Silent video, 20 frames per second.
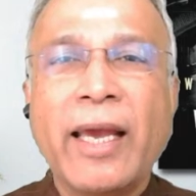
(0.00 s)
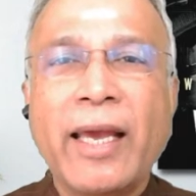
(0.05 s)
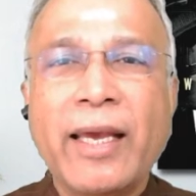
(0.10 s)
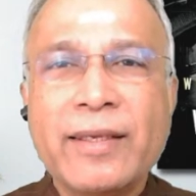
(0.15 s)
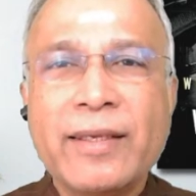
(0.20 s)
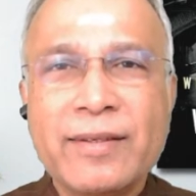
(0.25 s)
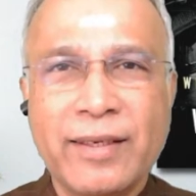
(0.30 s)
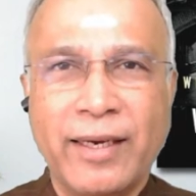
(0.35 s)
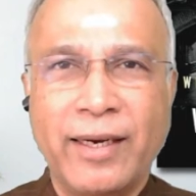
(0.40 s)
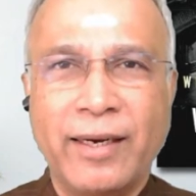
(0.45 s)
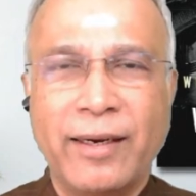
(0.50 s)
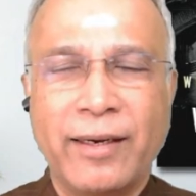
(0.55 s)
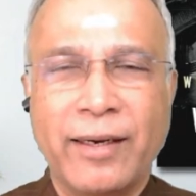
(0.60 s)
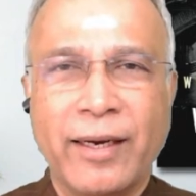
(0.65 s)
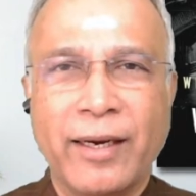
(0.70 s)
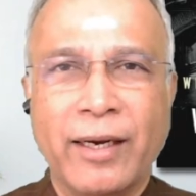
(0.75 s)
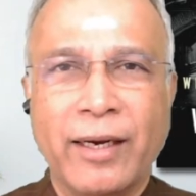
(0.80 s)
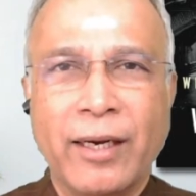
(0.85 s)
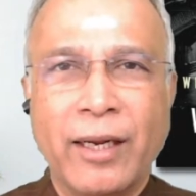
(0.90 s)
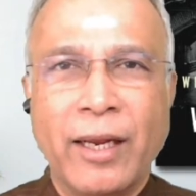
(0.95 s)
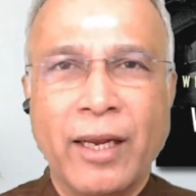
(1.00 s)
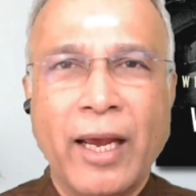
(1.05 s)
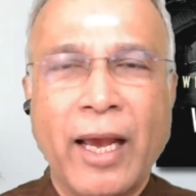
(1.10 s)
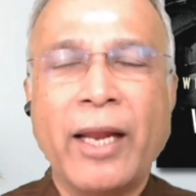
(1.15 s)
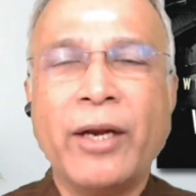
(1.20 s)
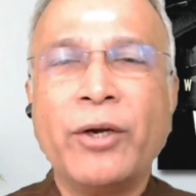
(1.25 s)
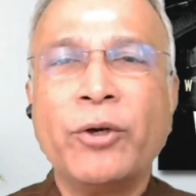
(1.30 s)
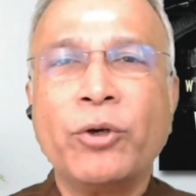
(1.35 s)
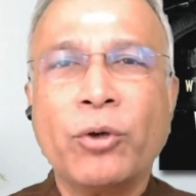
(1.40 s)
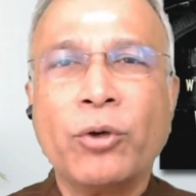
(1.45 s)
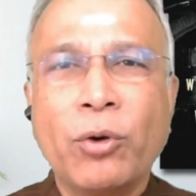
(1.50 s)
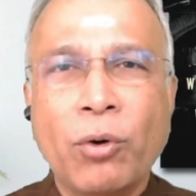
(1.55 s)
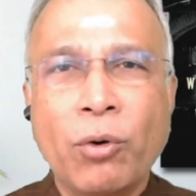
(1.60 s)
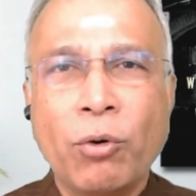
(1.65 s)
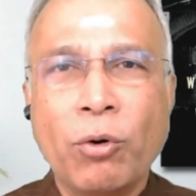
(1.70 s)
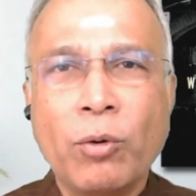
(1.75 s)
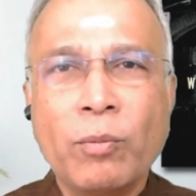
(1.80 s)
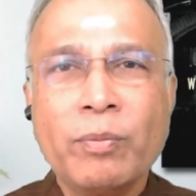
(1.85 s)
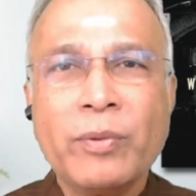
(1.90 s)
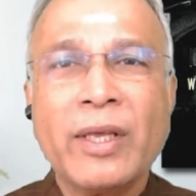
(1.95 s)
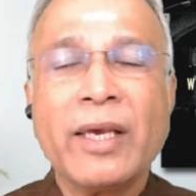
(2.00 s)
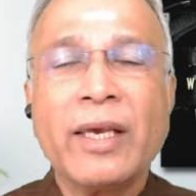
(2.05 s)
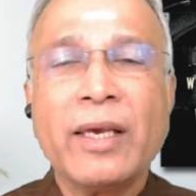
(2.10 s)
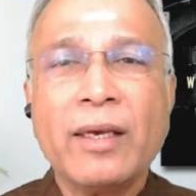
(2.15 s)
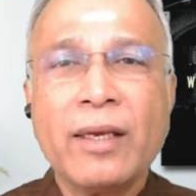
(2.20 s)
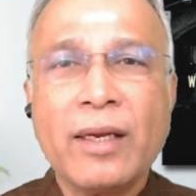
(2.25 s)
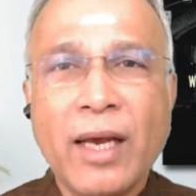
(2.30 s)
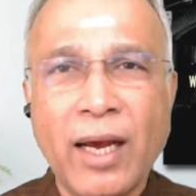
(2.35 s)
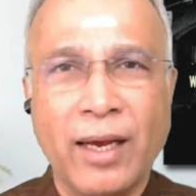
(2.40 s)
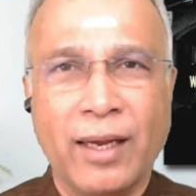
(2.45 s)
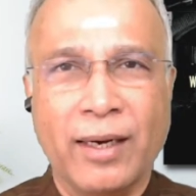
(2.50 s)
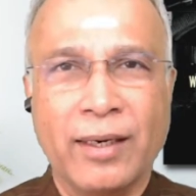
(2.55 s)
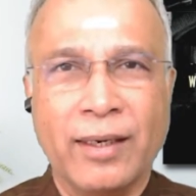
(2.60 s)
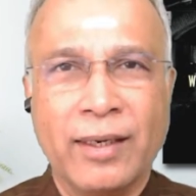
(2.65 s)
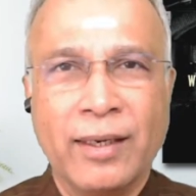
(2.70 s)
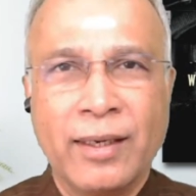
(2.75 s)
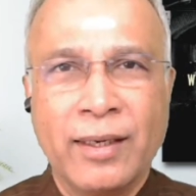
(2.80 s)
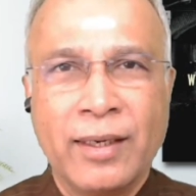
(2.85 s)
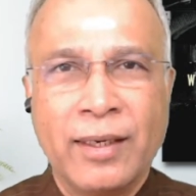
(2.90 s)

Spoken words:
Israel did. And to whom? Iran.